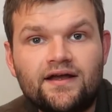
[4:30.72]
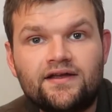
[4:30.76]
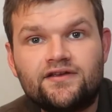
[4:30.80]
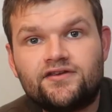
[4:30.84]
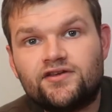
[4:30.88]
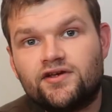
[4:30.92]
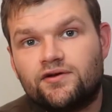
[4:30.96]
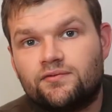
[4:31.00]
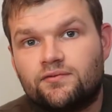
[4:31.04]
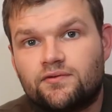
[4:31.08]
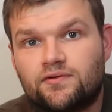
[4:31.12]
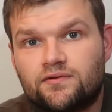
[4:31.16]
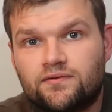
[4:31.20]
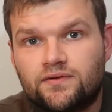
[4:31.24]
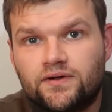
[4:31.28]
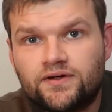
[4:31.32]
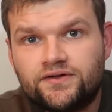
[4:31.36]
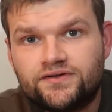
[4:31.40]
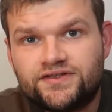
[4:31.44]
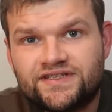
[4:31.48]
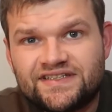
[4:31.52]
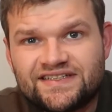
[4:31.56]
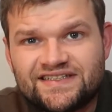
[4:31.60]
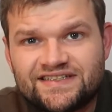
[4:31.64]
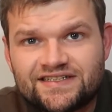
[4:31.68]
So
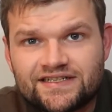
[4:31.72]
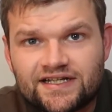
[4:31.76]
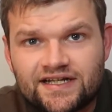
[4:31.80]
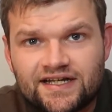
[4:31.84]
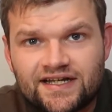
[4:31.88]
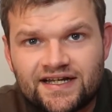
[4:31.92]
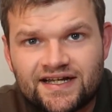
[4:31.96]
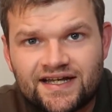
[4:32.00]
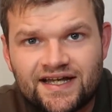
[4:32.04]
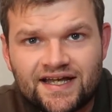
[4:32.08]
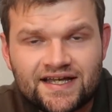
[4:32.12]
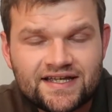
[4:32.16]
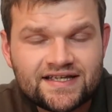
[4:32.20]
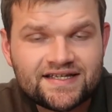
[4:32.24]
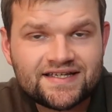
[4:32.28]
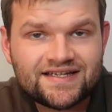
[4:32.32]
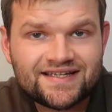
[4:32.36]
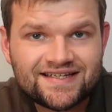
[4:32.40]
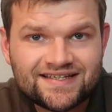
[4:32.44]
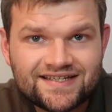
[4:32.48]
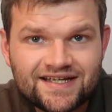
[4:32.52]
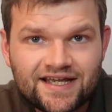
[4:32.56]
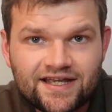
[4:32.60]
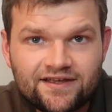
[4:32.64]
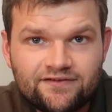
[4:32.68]
Horizon's
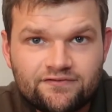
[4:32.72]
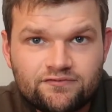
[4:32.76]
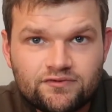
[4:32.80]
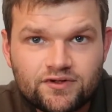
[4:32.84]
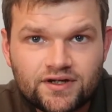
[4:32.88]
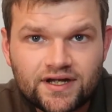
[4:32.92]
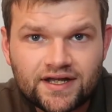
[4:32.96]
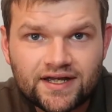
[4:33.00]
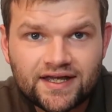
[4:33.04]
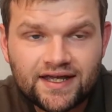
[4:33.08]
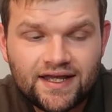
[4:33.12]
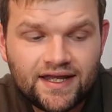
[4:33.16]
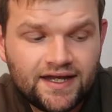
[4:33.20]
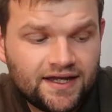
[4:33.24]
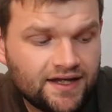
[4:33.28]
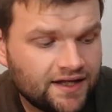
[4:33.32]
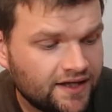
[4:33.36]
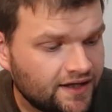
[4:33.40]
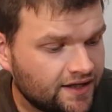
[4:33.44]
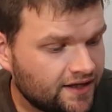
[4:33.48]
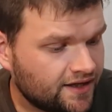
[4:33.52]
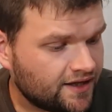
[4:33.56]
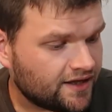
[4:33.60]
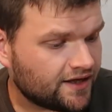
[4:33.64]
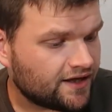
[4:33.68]
a safe one
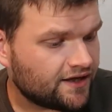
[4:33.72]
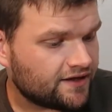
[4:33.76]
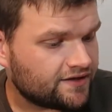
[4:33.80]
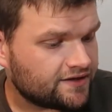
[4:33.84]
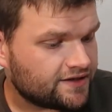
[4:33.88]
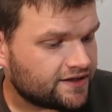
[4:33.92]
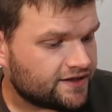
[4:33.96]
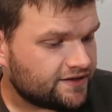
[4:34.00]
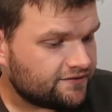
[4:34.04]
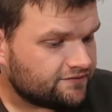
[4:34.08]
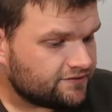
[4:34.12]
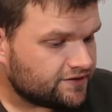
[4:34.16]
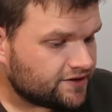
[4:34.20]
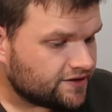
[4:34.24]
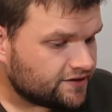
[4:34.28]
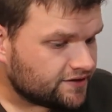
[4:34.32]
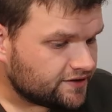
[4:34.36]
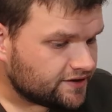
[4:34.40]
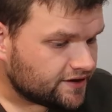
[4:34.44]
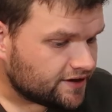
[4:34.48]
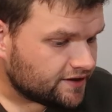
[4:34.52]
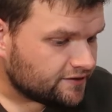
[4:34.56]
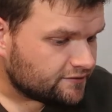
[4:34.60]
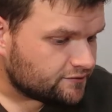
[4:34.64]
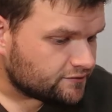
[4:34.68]
again. The dividend
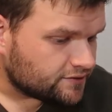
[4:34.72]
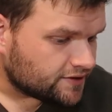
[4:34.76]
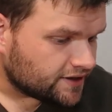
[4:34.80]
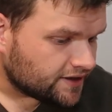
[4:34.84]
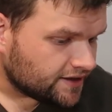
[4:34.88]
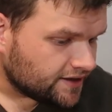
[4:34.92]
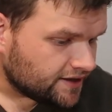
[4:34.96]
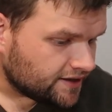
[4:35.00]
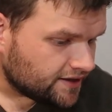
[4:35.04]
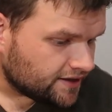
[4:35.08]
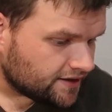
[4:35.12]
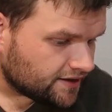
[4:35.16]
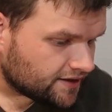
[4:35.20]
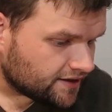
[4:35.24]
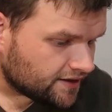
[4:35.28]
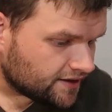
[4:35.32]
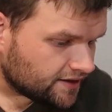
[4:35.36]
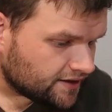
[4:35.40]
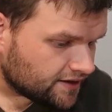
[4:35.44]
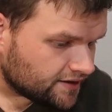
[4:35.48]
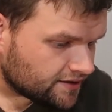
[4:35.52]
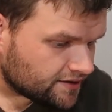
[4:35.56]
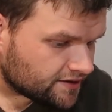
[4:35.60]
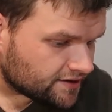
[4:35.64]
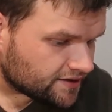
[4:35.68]
yield here
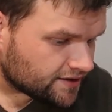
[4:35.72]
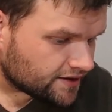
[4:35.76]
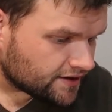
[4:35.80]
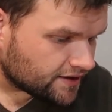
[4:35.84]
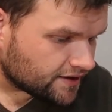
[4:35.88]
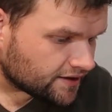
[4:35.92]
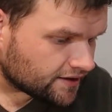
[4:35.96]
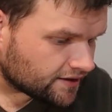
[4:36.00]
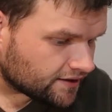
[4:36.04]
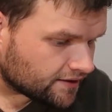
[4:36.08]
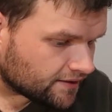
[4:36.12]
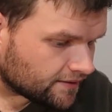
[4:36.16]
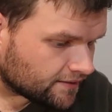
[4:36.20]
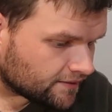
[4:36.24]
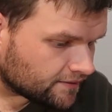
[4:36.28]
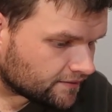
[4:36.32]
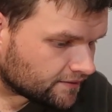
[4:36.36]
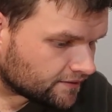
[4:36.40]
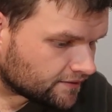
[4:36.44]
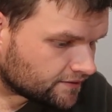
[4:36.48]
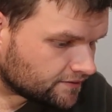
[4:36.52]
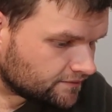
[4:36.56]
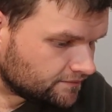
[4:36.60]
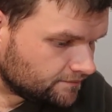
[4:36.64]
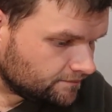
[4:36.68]
is
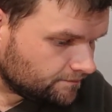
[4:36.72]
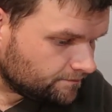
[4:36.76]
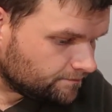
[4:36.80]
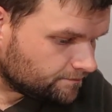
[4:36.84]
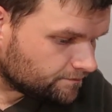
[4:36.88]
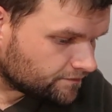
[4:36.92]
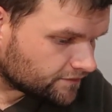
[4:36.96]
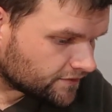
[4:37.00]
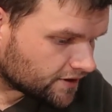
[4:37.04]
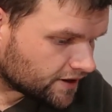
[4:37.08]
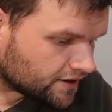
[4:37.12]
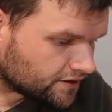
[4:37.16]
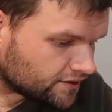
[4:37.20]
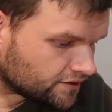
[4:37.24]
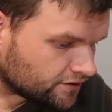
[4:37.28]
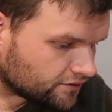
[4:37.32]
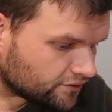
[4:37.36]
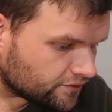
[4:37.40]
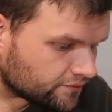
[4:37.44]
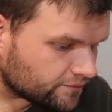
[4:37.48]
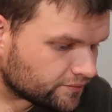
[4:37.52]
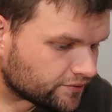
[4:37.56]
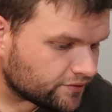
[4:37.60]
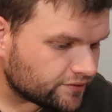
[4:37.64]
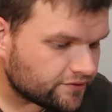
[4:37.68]

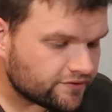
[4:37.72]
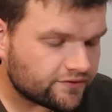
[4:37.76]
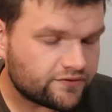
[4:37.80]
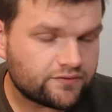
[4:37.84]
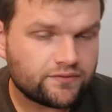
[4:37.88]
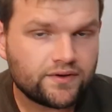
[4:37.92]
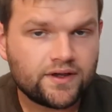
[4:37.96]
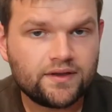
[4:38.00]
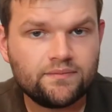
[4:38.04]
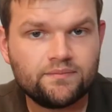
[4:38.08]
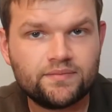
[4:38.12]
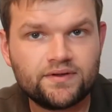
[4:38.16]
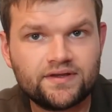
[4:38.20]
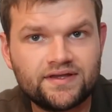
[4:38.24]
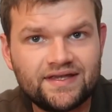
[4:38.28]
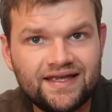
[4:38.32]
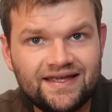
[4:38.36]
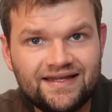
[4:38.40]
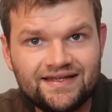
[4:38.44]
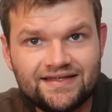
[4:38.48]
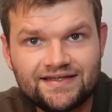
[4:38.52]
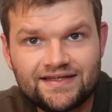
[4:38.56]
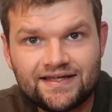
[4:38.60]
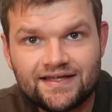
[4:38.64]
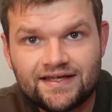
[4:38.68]

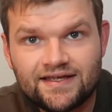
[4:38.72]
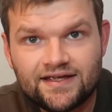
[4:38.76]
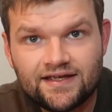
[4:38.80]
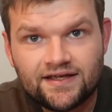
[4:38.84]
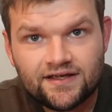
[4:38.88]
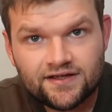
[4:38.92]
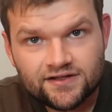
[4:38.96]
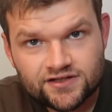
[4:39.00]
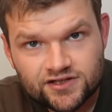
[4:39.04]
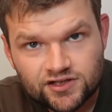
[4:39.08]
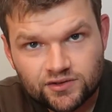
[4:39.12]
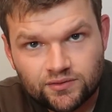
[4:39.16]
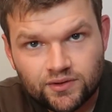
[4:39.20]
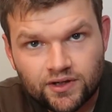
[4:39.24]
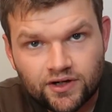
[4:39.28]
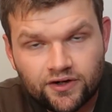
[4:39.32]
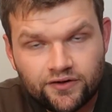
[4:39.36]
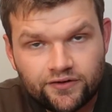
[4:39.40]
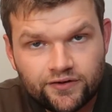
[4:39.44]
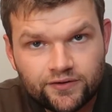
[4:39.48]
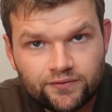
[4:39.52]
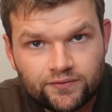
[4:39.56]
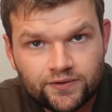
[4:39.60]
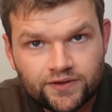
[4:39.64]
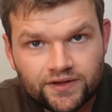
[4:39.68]
9.3%, so a
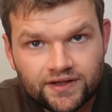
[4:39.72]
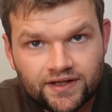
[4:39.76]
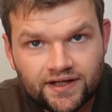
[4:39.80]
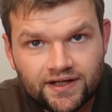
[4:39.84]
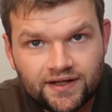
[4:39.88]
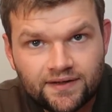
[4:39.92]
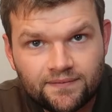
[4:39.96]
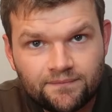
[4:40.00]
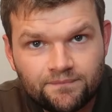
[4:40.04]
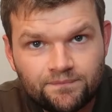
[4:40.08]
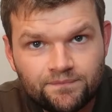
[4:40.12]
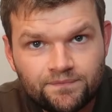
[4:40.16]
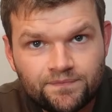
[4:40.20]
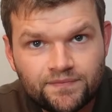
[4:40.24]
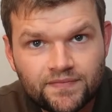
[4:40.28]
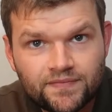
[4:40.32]
high one there.